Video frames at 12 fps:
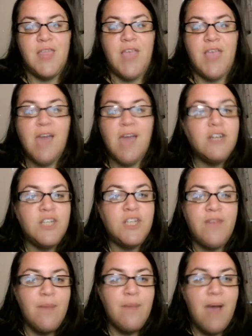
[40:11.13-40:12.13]
the energy
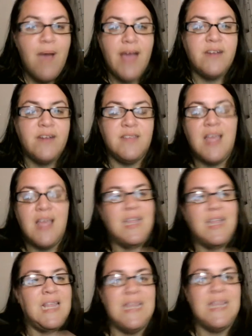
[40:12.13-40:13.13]
vampires
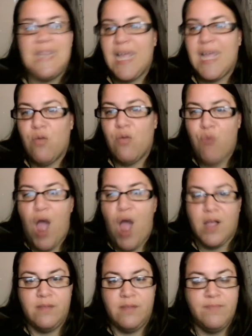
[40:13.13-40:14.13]
like a rock.